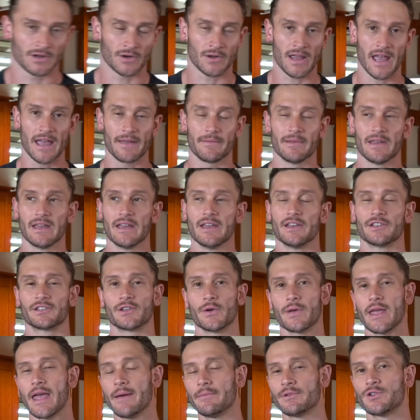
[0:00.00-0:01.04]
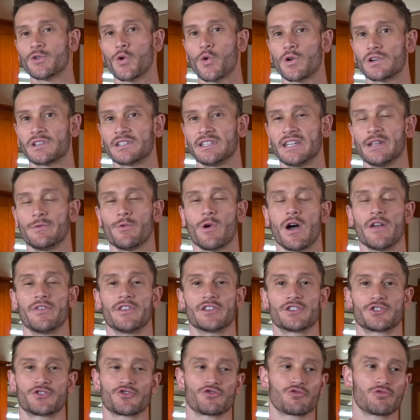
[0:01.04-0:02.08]
Okay, so mTORC1,
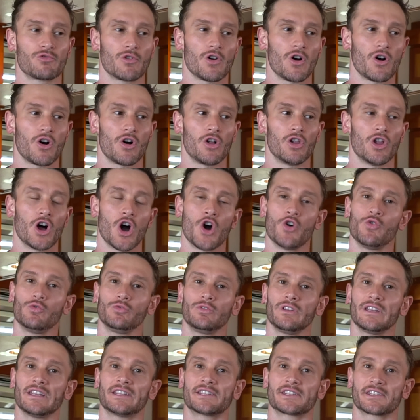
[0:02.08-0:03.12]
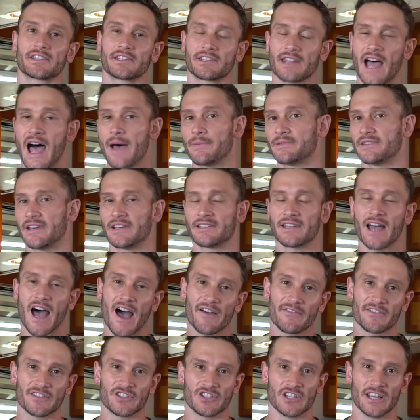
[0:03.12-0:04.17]
this troll only stops
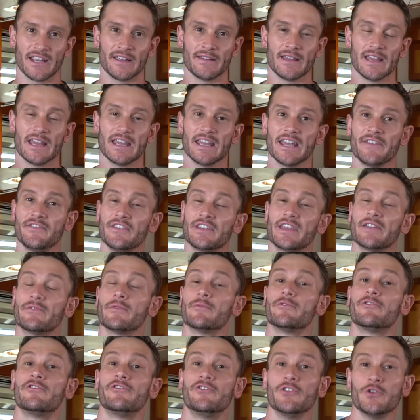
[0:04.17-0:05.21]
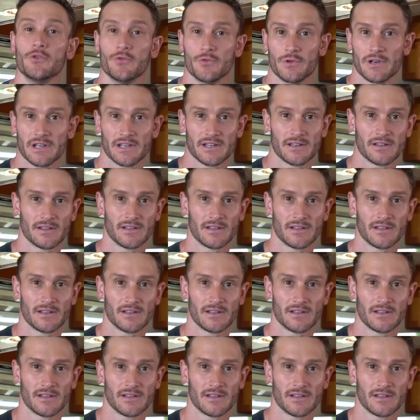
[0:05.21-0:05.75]
autophagy if you give him food.